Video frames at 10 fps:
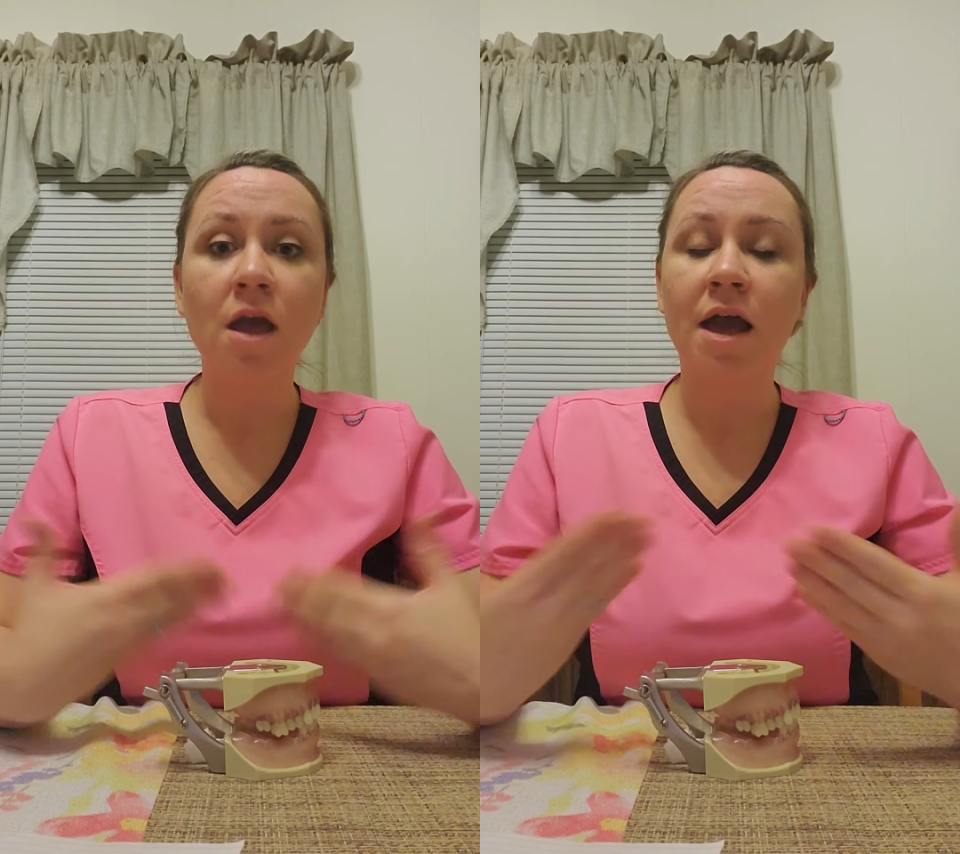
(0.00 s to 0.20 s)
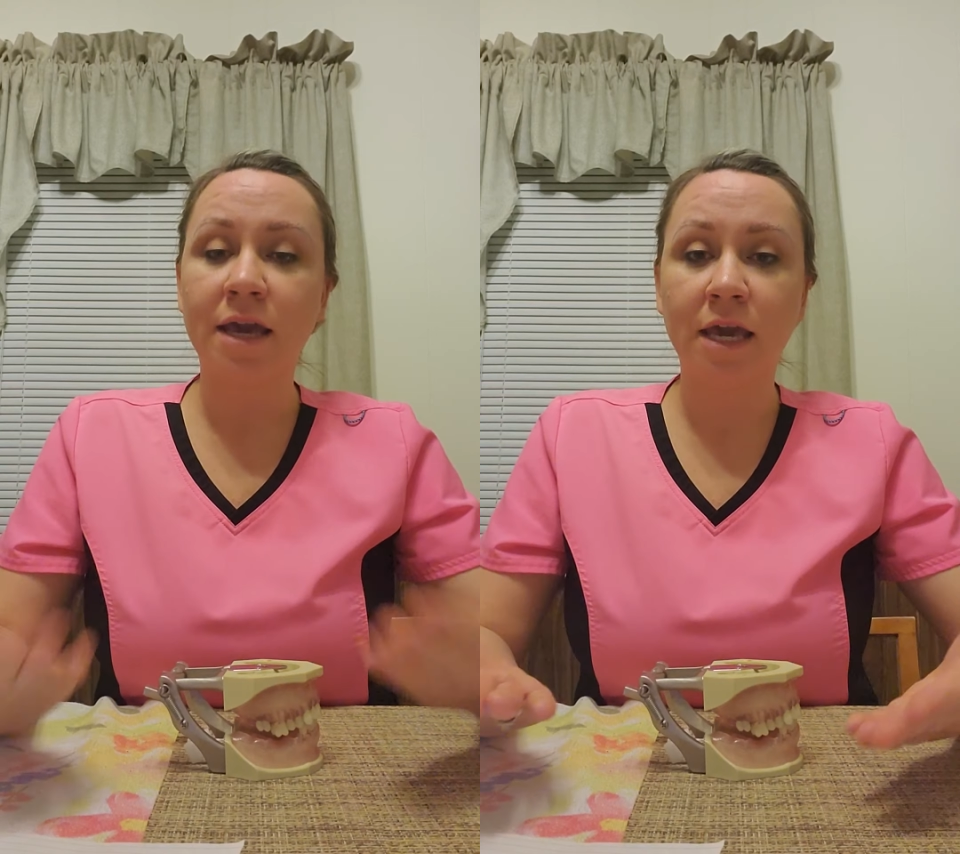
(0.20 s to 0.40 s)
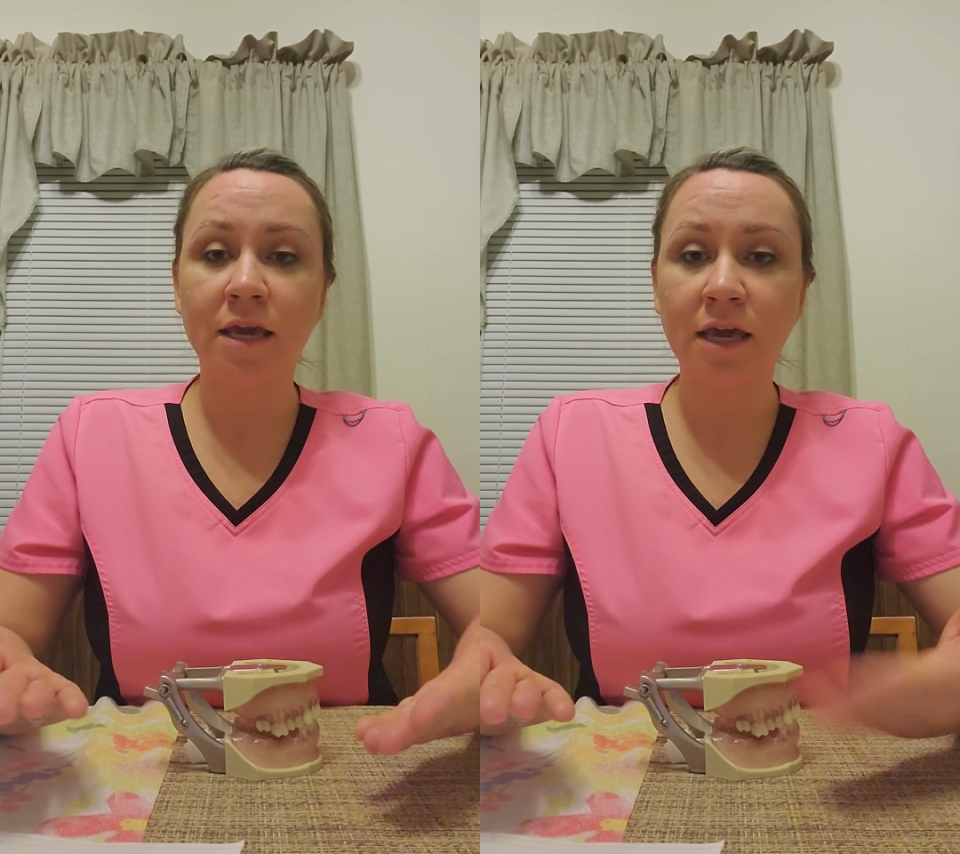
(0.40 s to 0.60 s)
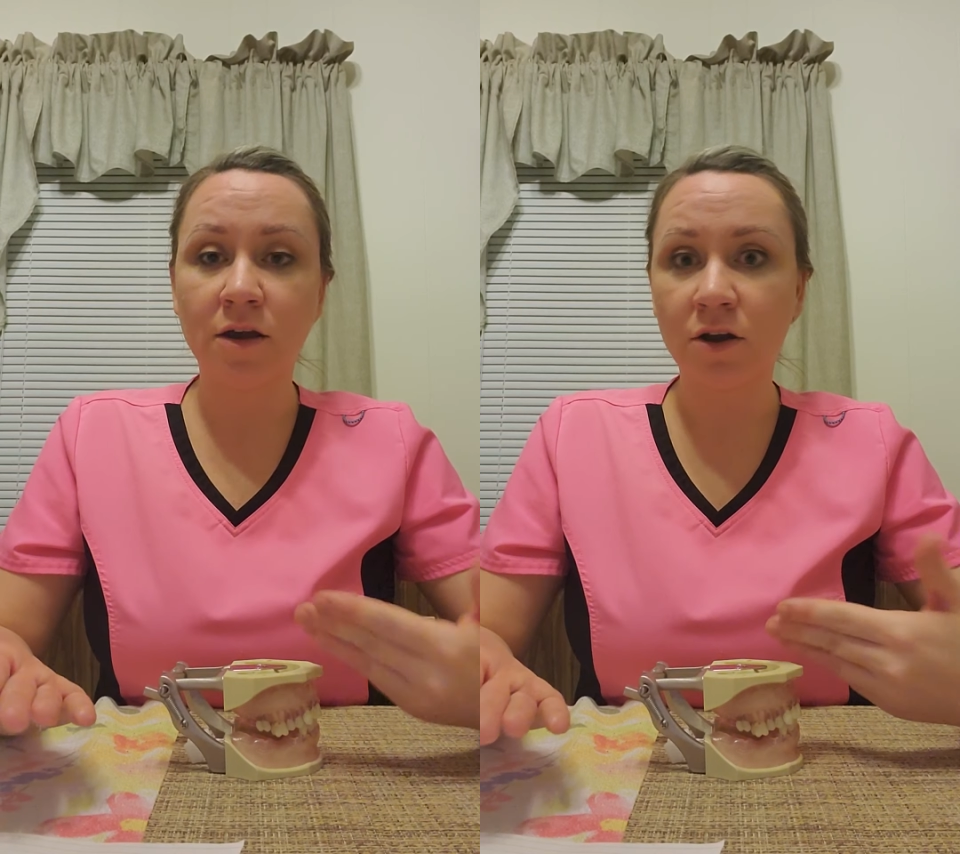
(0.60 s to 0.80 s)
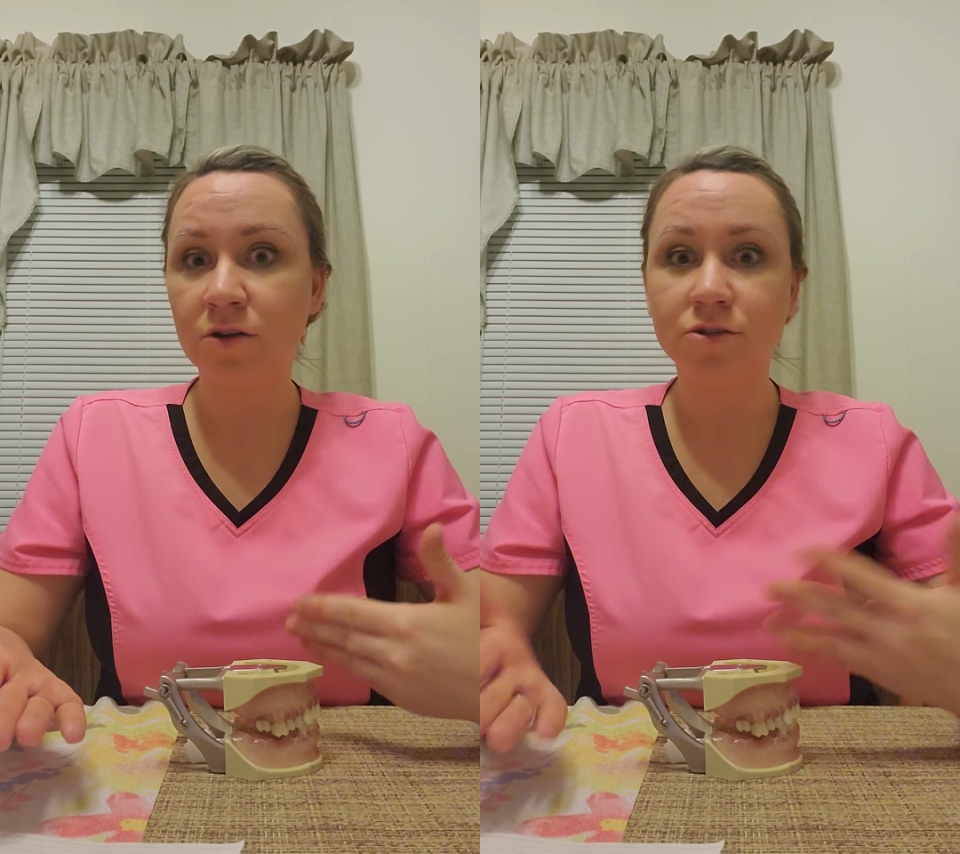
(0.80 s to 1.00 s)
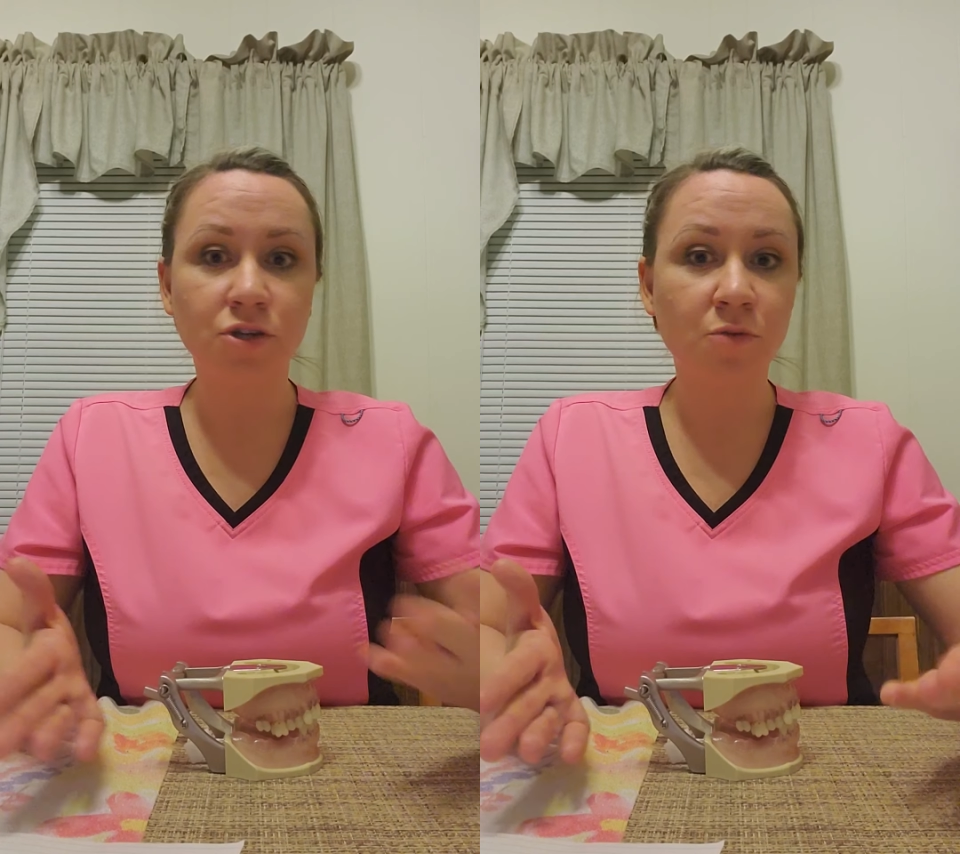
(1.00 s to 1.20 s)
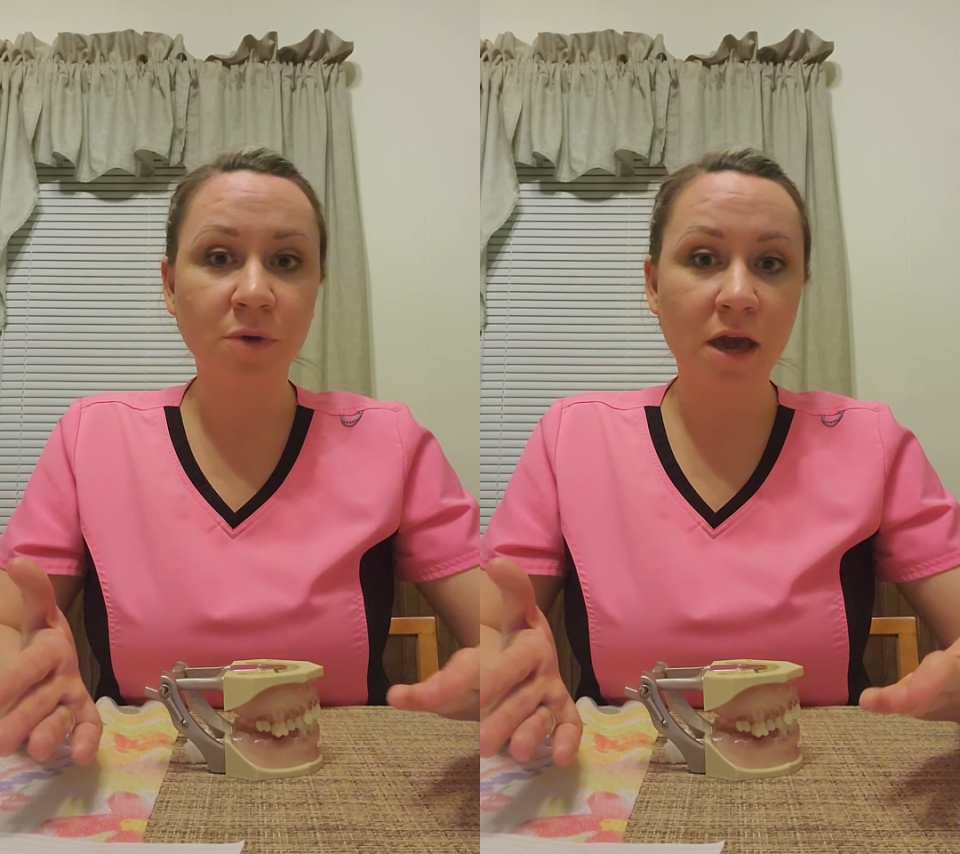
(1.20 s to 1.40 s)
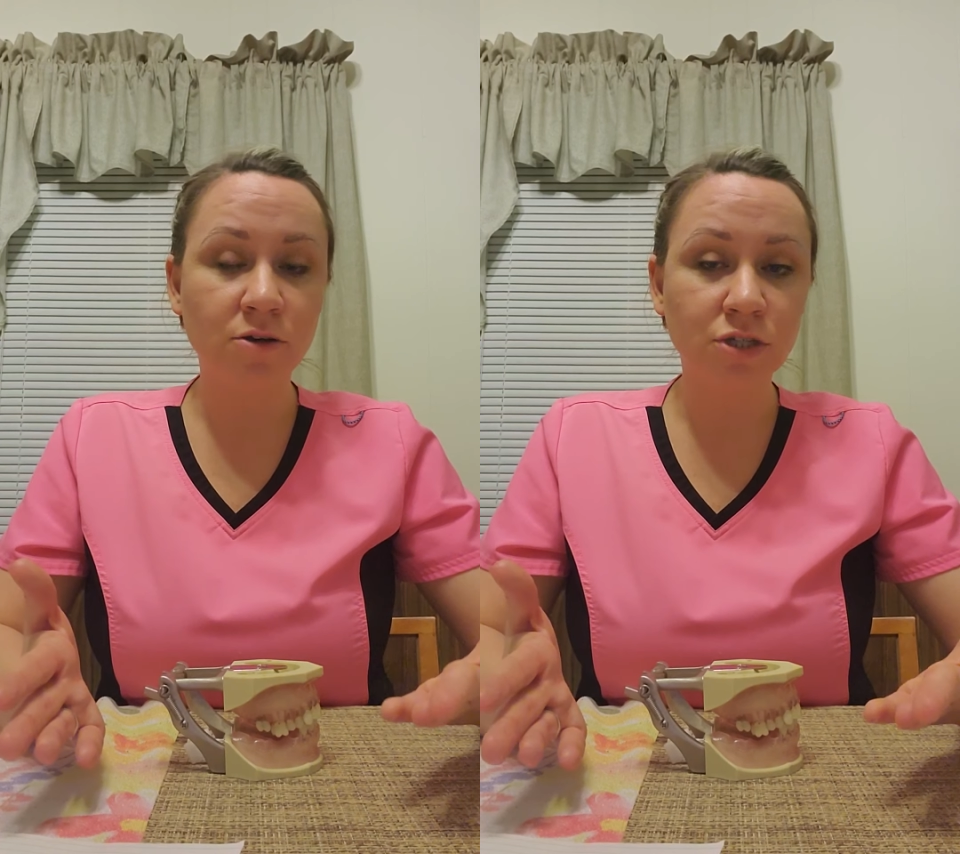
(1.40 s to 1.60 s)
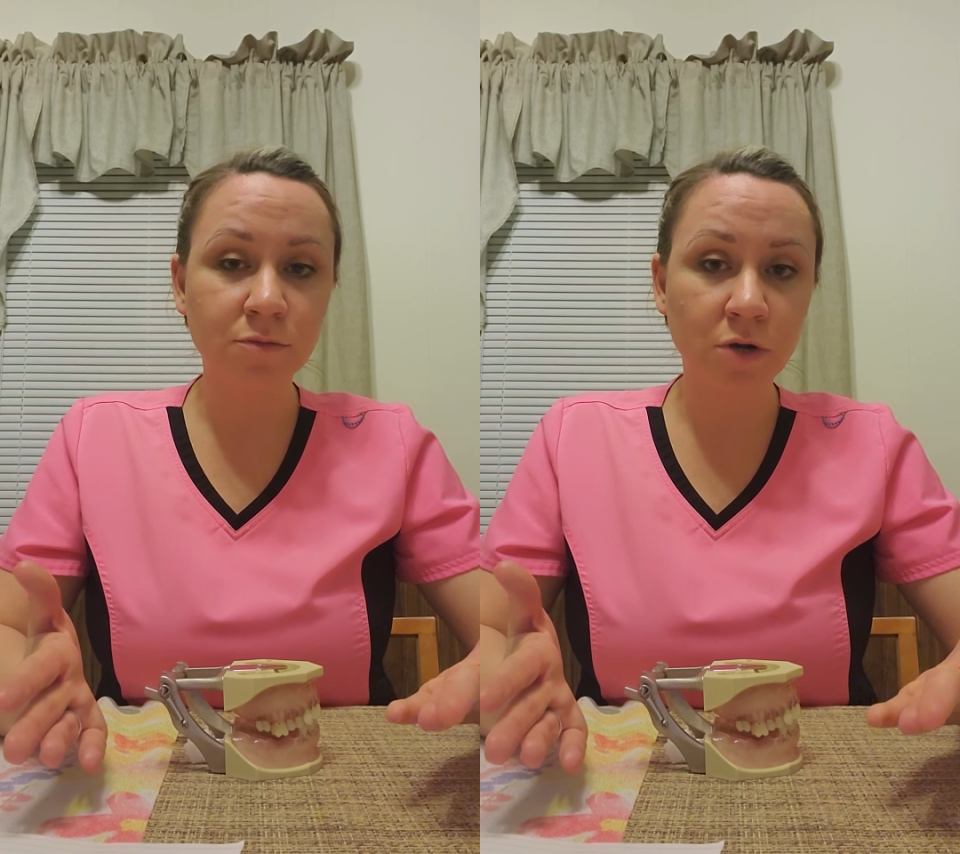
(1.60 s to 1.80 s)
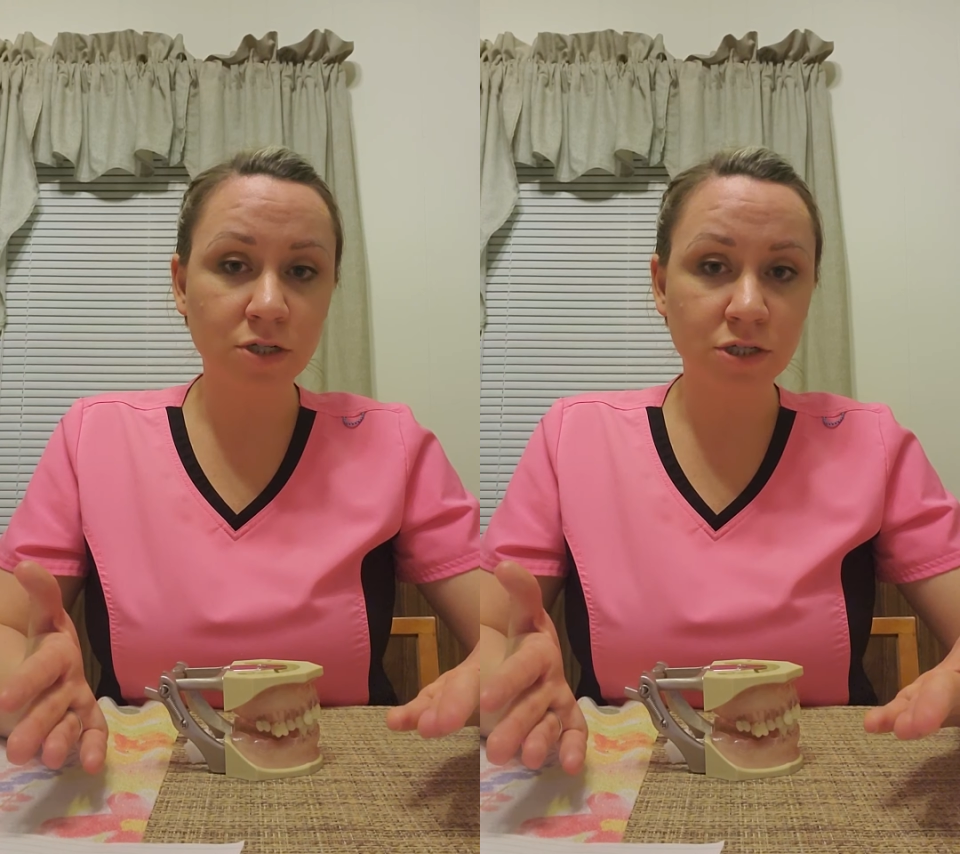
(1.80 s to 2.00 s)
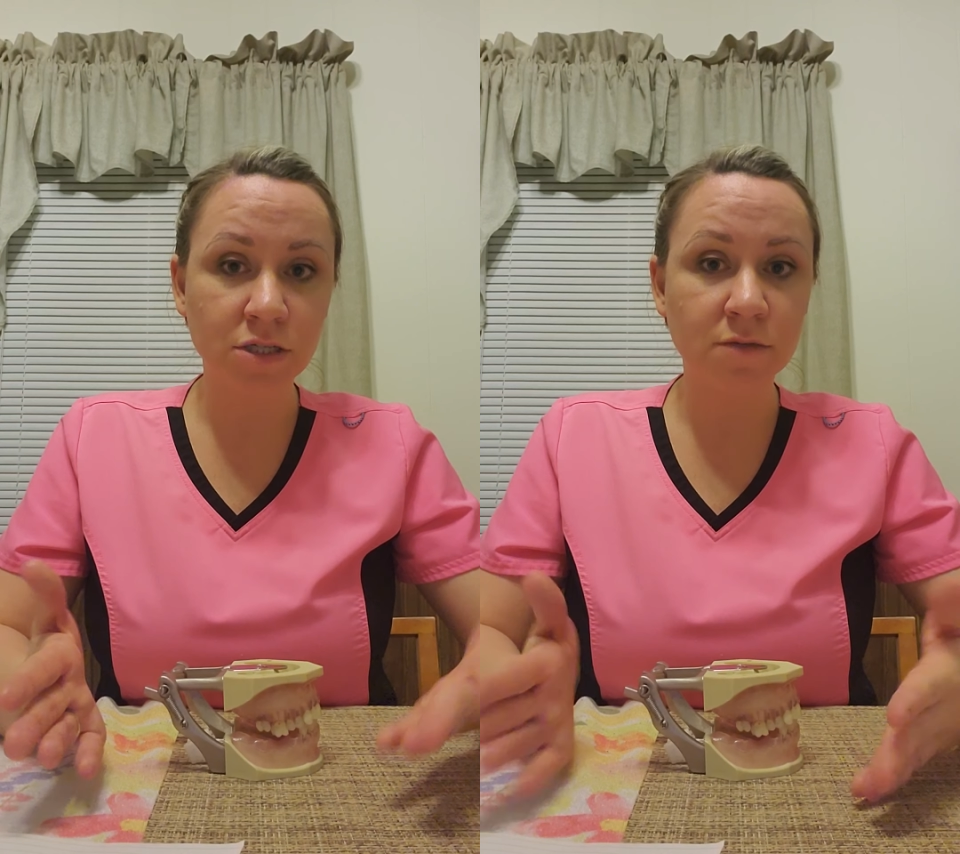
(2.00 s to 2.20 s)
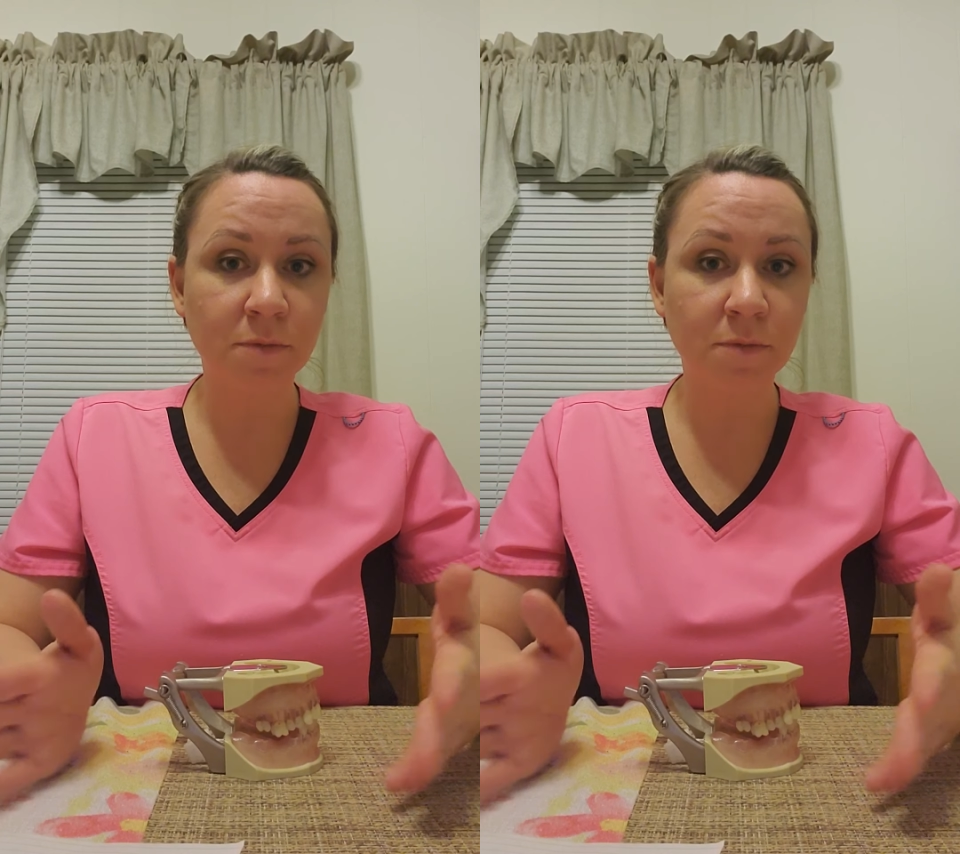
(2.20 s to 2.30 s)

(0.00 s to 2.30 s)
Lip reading: I can't get her to show me how she brushes,